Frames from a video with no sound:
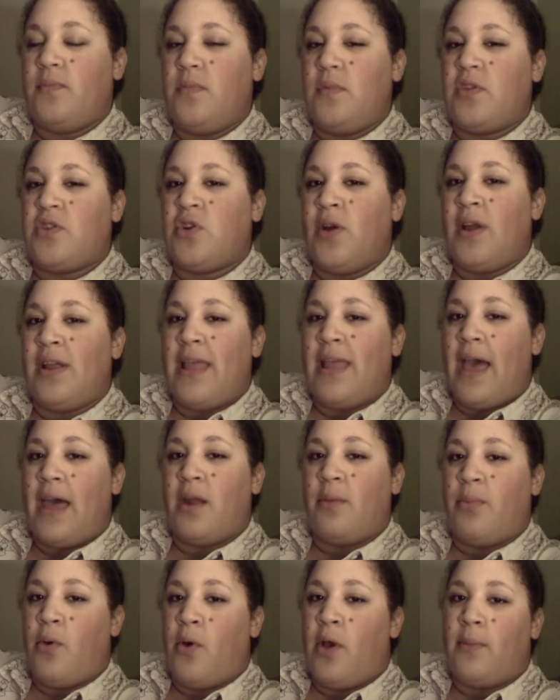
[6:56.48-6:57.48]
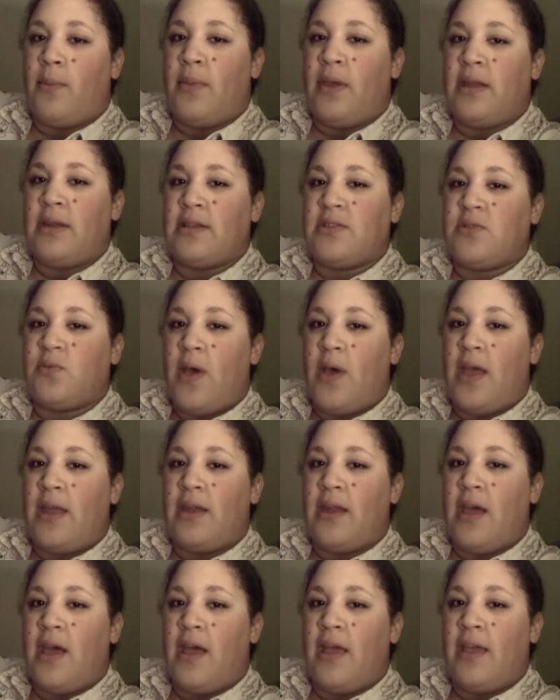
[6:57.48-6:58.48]
during that appointment is
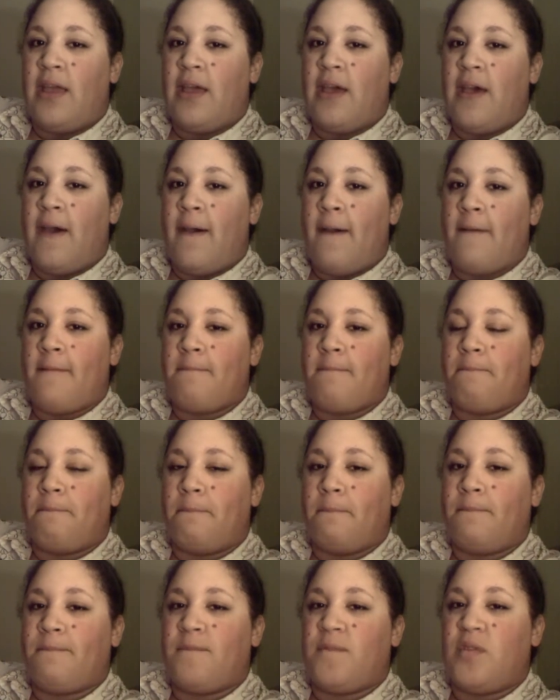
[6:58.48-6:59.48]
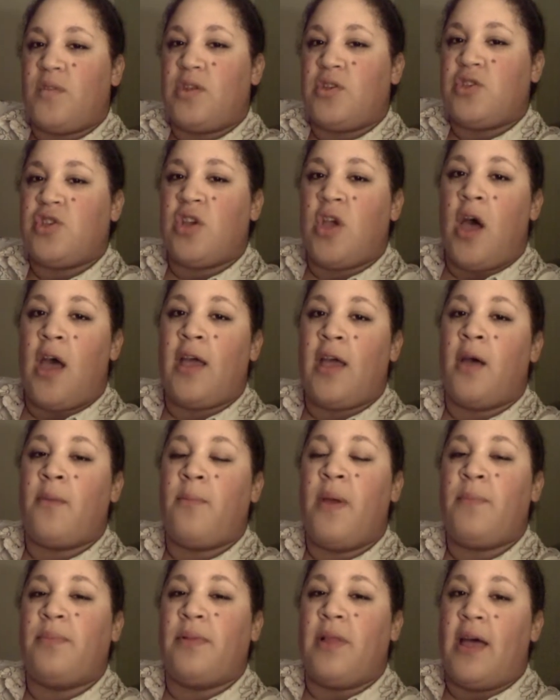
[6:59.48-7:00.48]
when I got
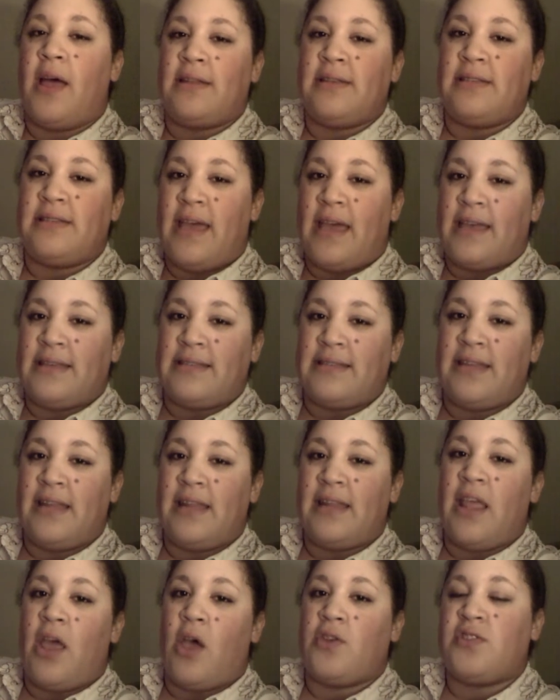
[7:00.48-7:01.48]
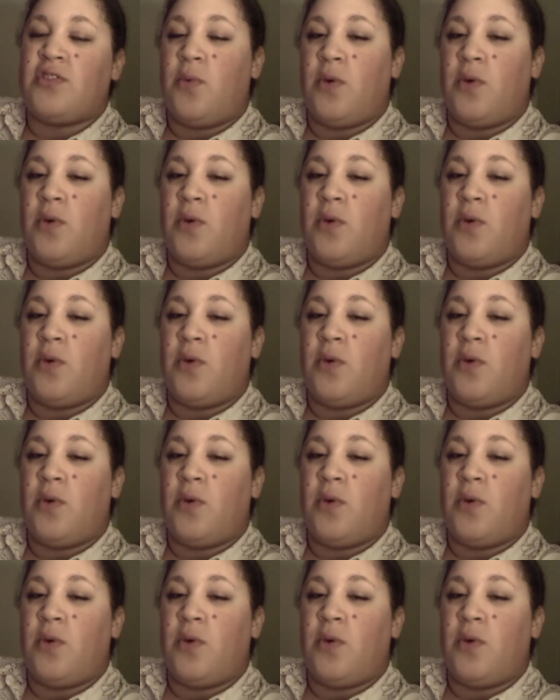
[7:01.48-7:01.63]
my bloods tested. They also